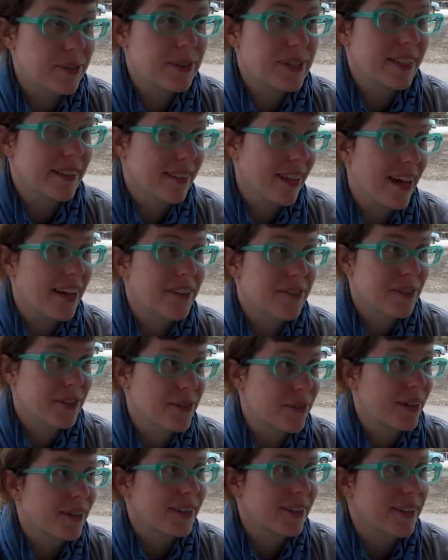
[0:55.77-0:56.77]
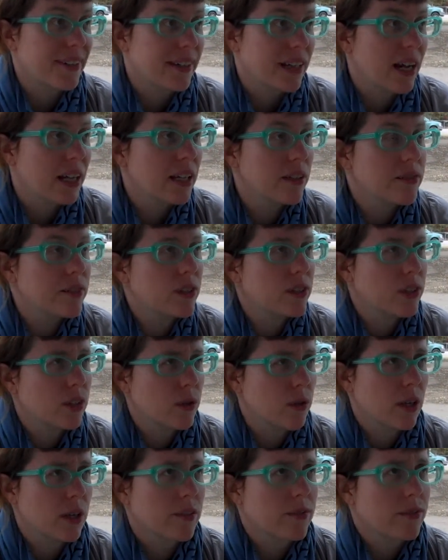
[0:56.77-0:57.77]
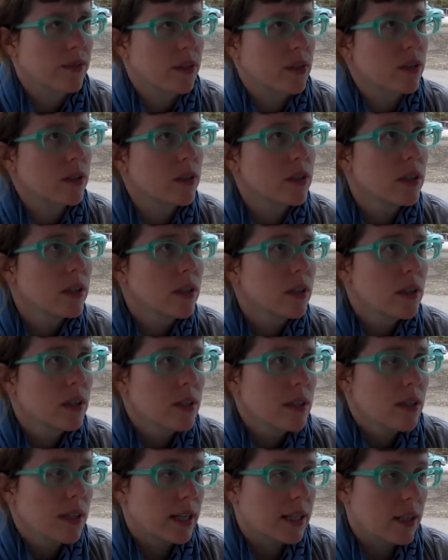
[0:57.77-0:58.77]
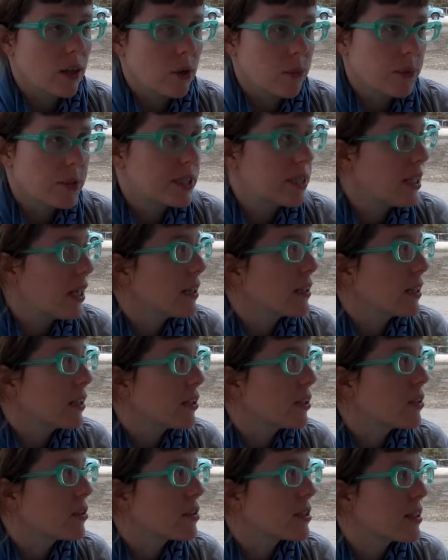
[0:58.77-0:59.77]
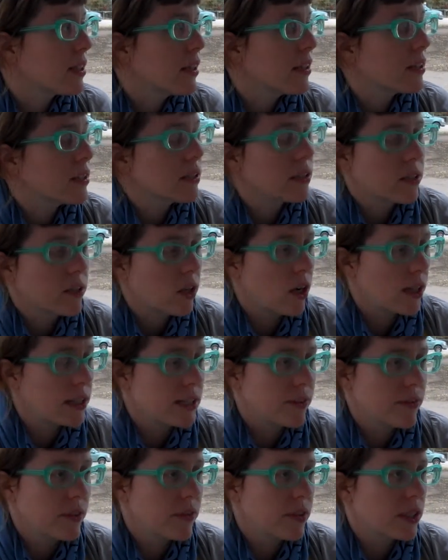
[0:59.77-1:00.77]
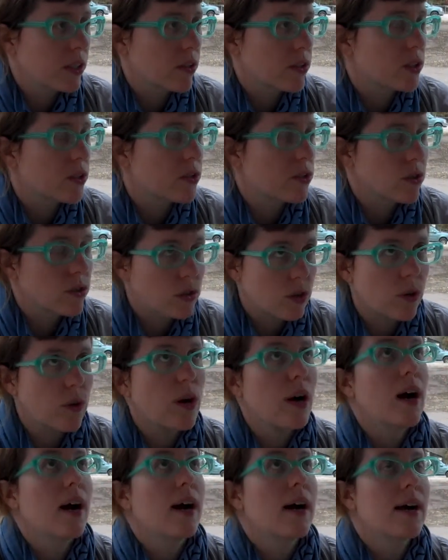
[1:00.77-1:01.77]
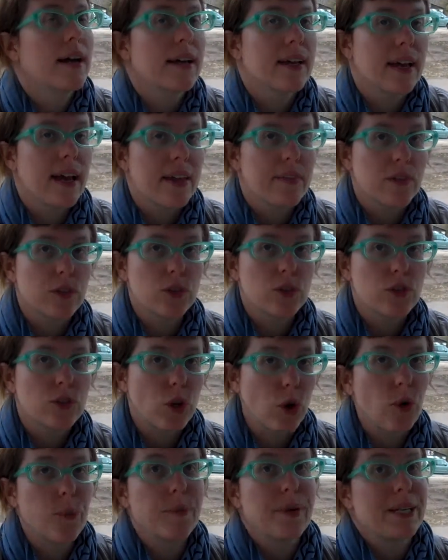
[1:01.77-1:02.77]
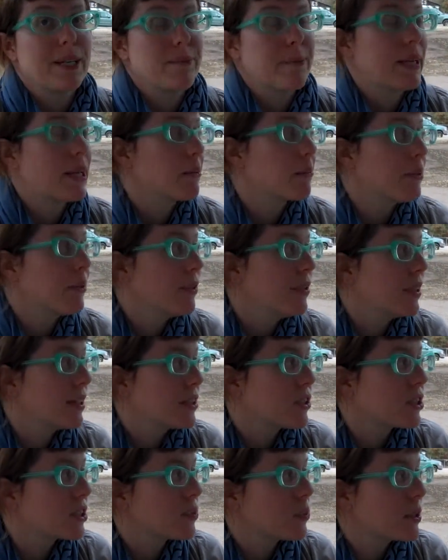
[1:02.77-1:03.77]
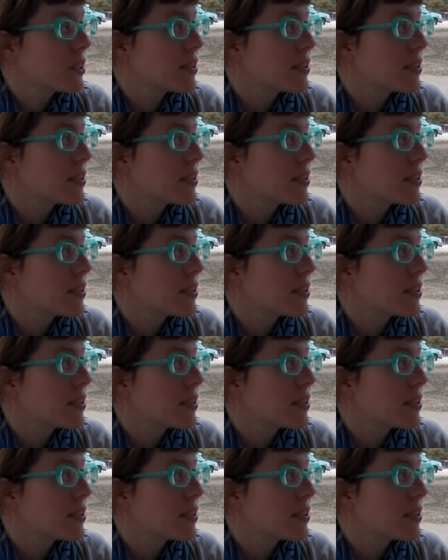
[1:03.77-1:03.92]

There was a lot of struggling. I lived in New York for like almost 10 years, and the cost of living there is so high, and there's so many people, it just will